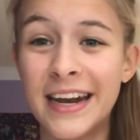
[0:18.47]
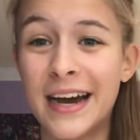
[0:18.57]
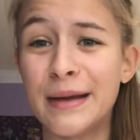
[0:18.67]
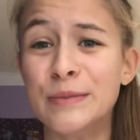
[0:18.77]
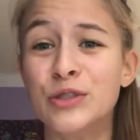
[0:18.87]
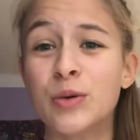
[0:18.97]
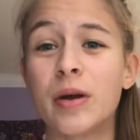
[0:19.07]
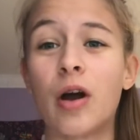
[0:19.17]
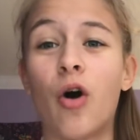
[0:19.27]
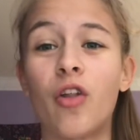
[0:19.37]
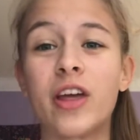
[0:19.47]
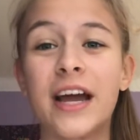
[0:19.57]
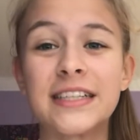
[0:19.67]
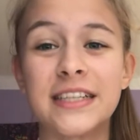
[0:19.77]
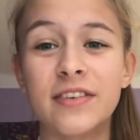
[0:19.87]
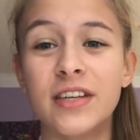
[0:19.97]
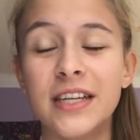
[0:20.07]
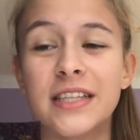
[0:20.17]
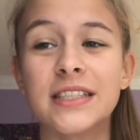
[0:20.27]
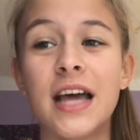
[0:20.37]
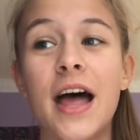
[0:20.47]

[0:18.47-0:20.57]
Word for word: I am doing all the activities